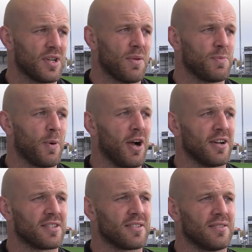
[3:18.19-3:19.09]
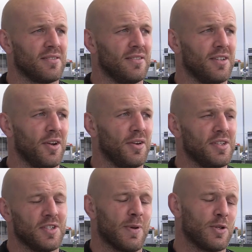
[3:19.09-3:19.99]
James Parks, you know,
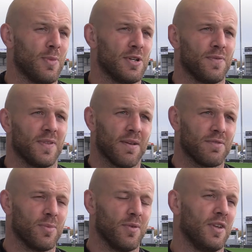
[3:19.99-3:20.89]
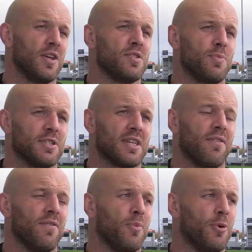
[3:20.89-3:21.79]
needs a special mention for that, for some of the videos he put
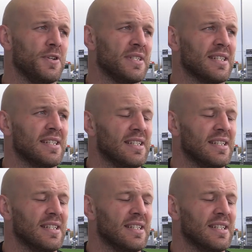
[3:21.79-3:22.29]
together for the boys.